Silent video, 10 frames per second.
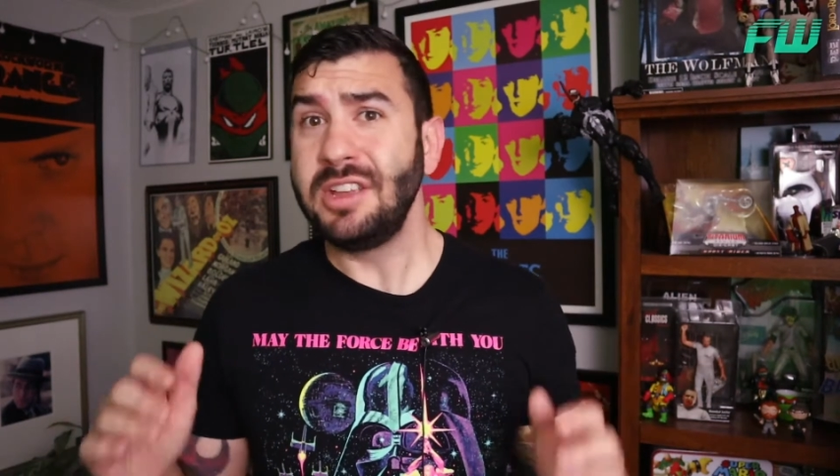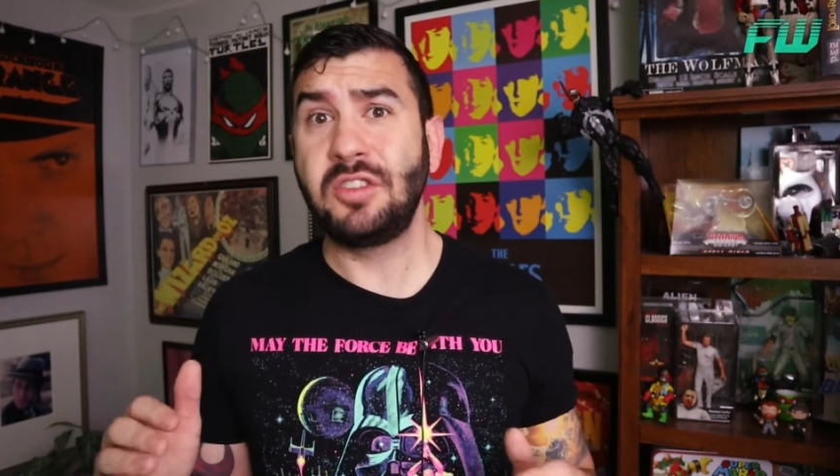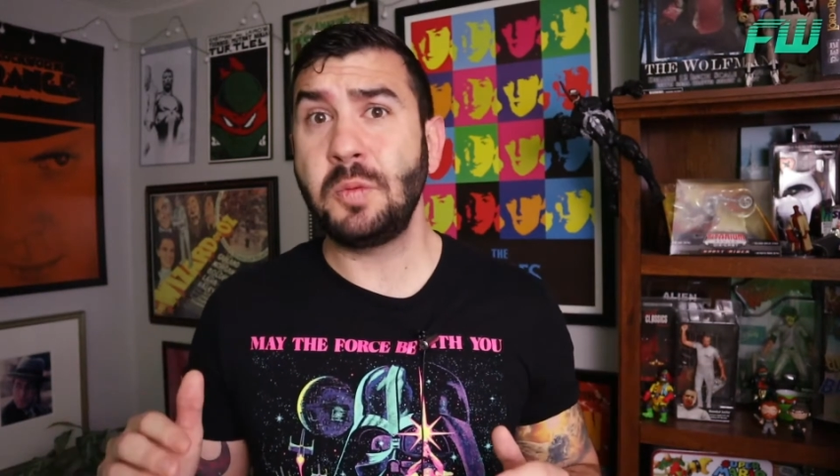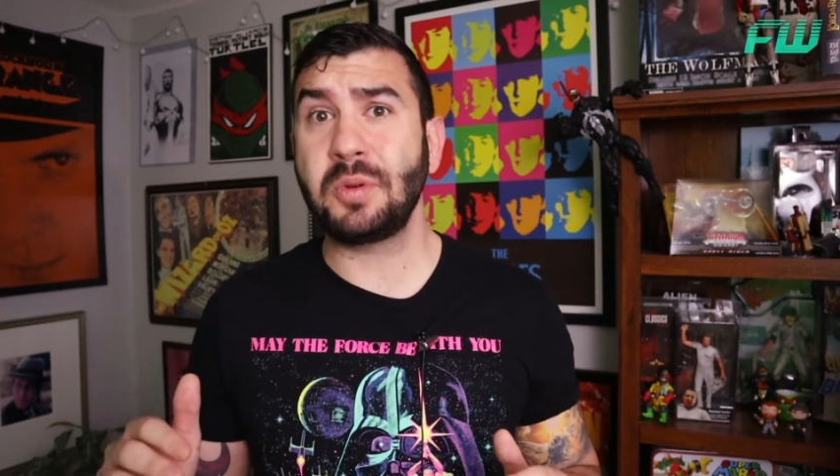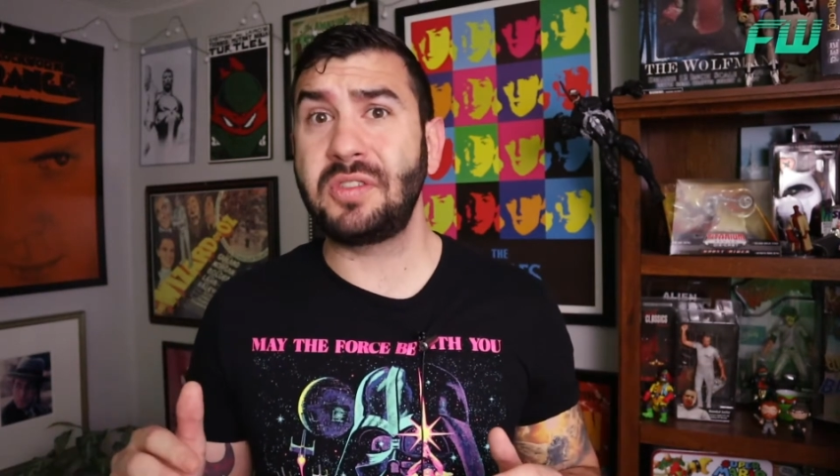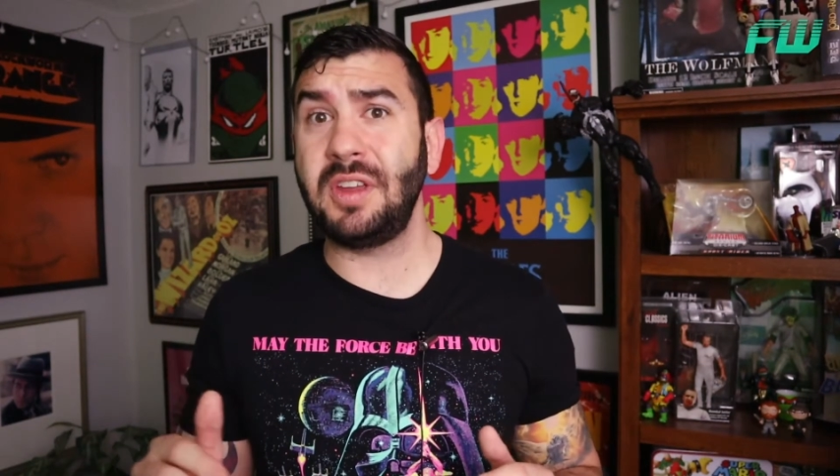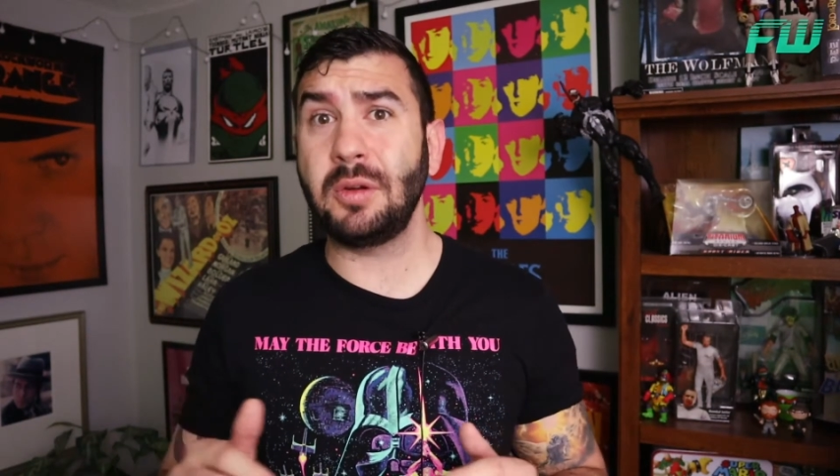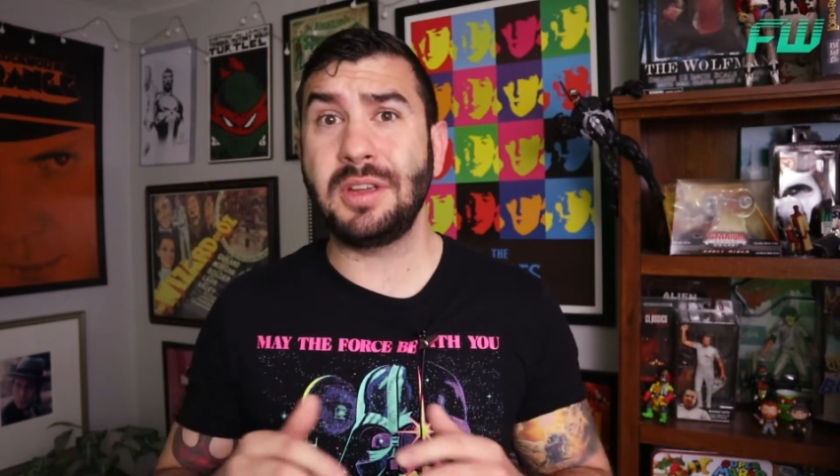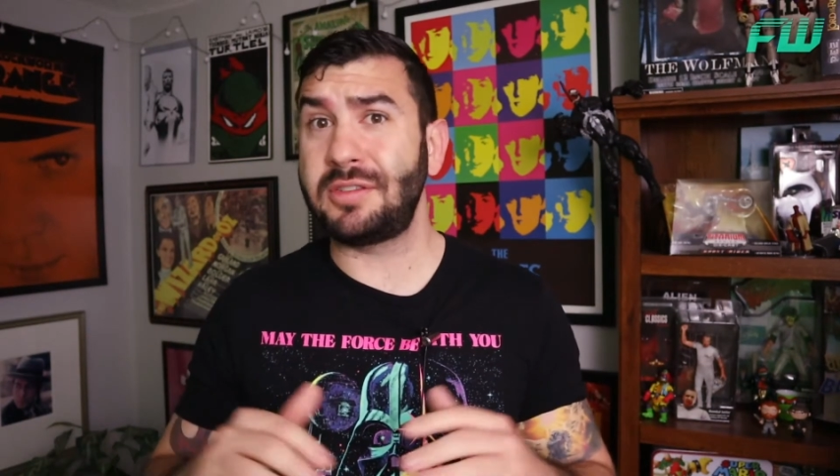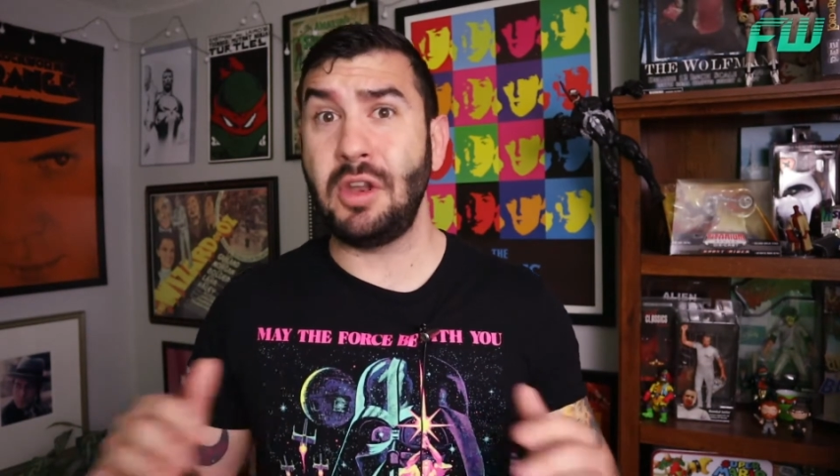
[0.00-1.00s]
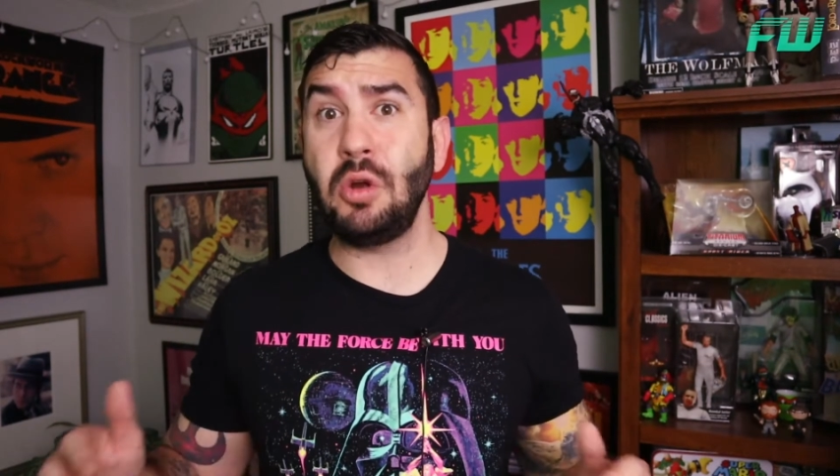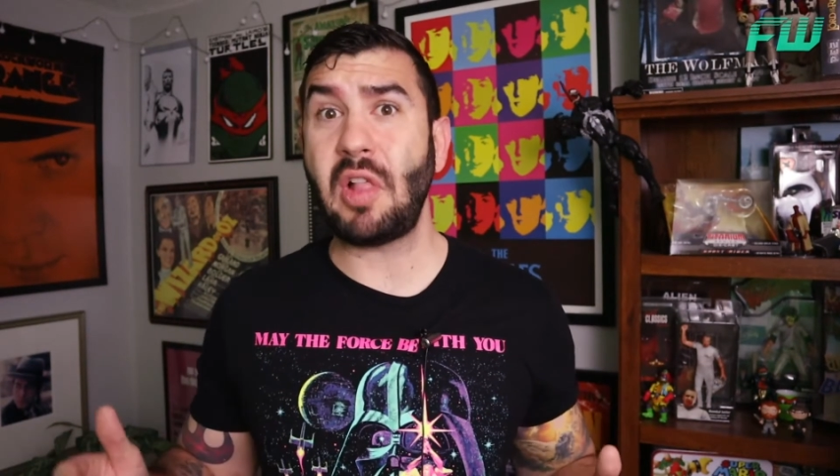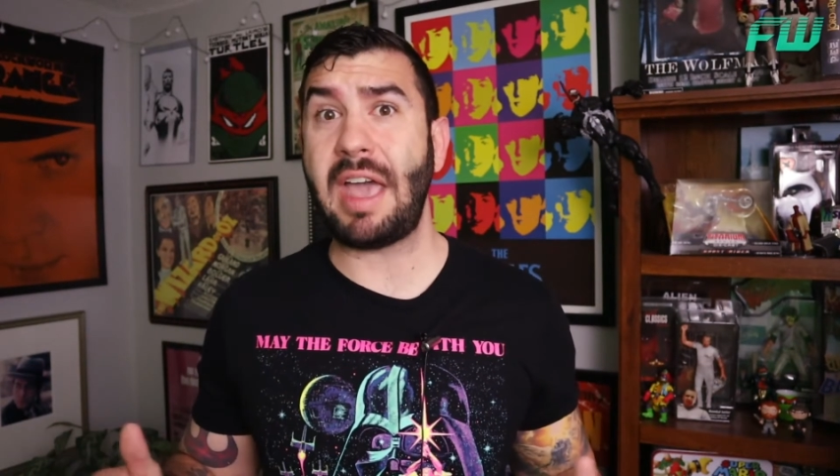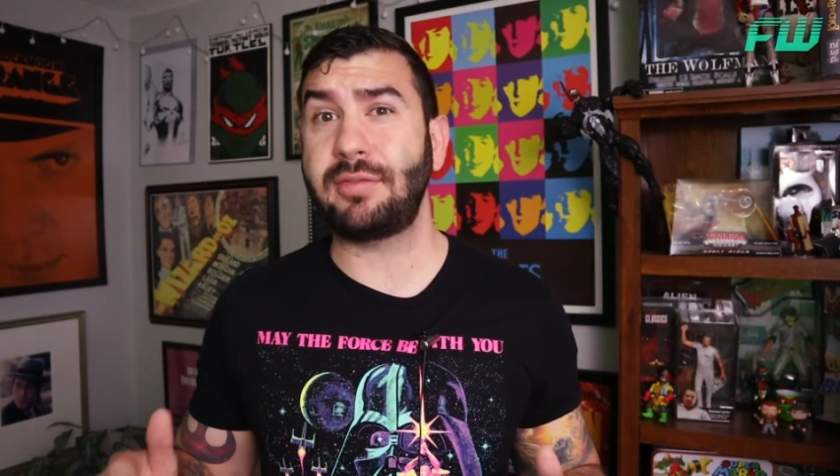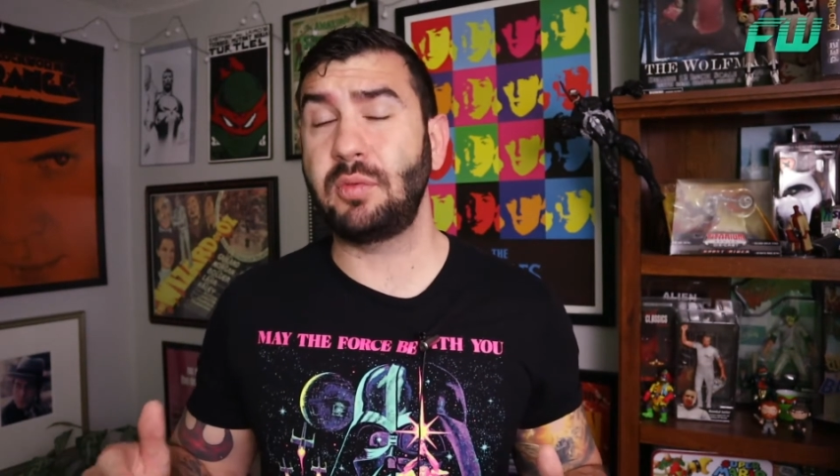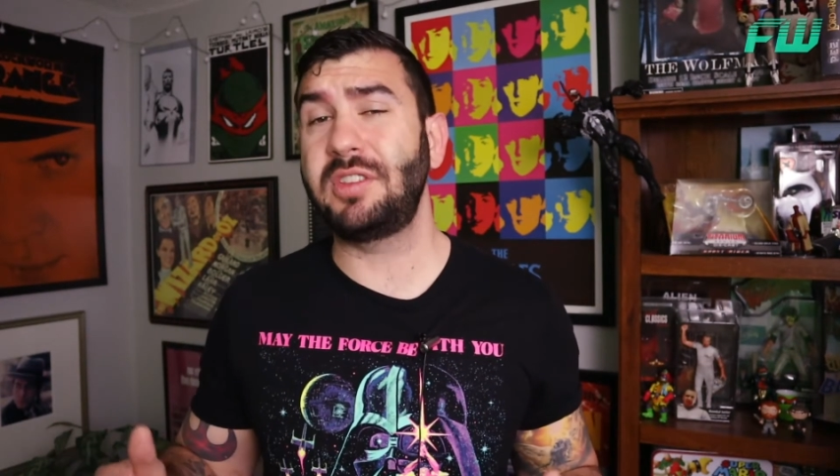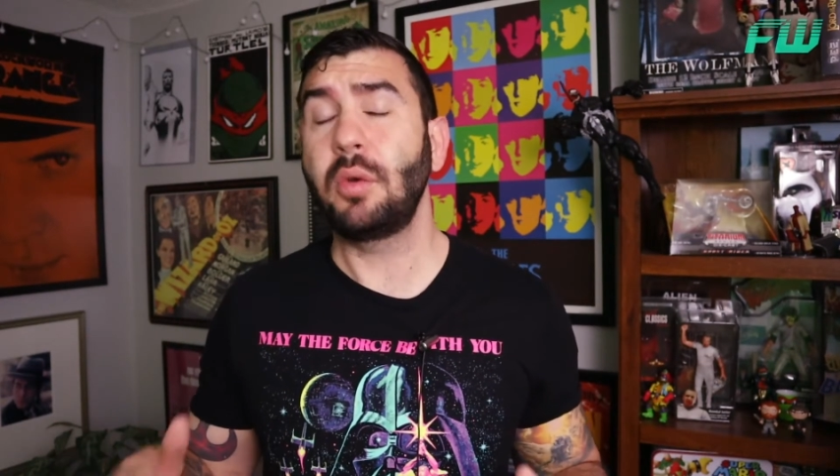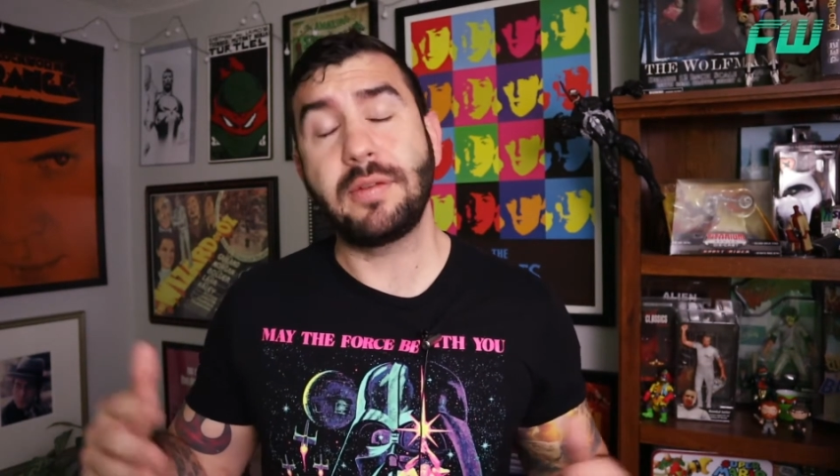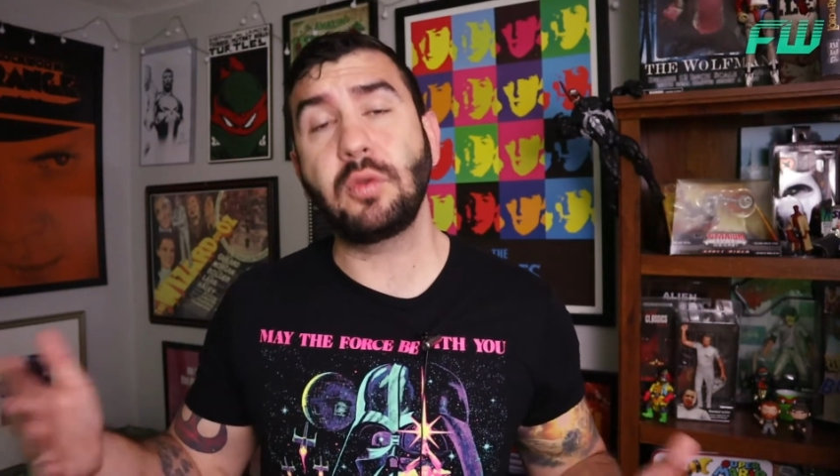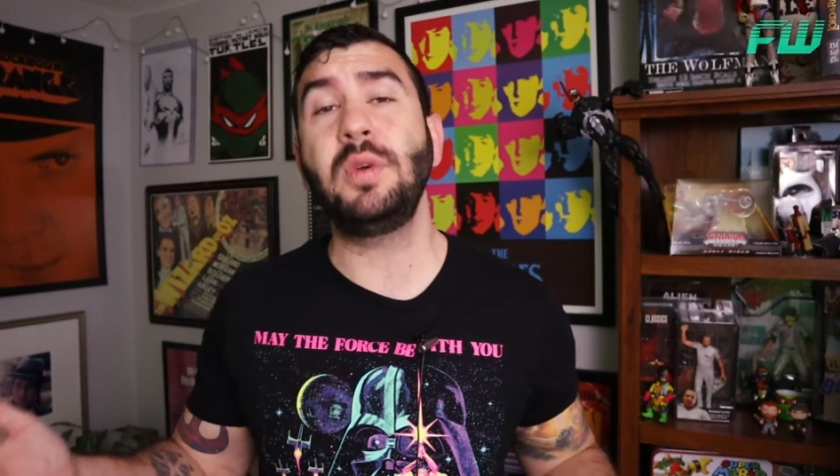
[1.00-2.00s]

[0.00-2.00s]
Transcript: super serious, no laughs whatsoever.